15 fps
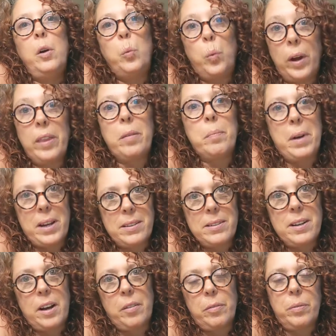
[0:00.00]
with my
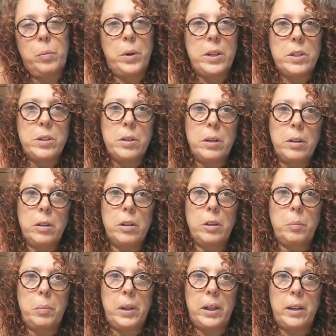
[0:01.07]
stuff, which
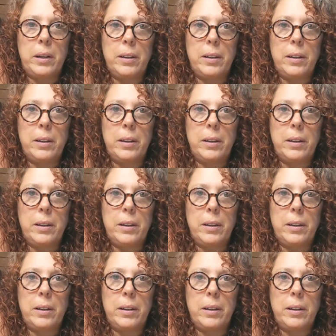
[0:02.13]
could be